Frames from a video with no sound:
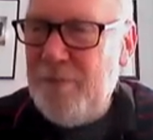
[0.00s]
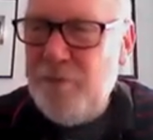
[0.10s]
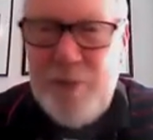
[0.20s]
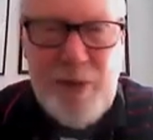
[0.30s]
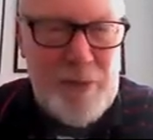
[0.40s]

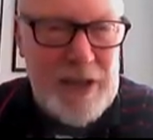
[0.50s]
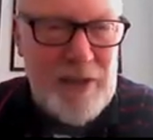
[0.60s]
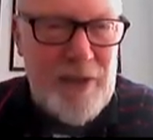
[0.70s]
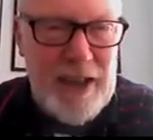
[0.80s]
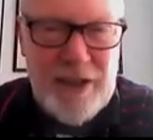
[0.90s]
Republic
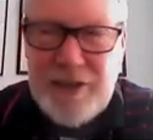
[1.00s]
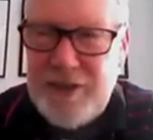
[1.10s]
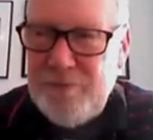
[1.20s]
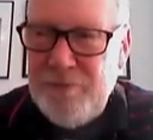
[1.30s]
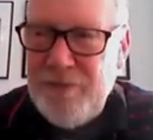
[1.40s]
of Ireland,
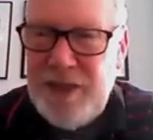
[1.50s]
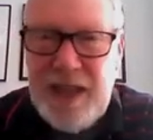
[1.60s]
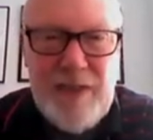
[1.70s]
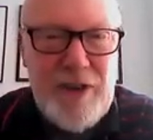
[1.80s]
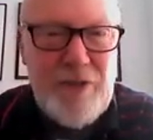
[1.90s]

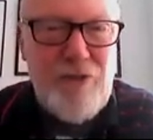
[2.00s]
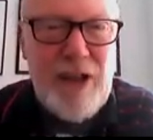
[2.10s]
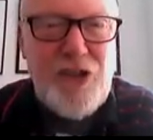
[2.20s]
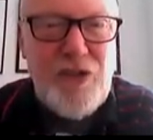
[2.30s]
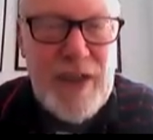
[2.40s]
even in
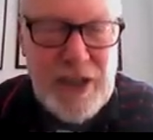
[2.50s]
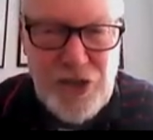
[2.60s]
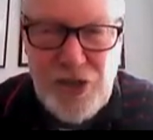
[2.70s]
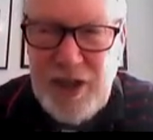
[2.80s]
Reykjavik,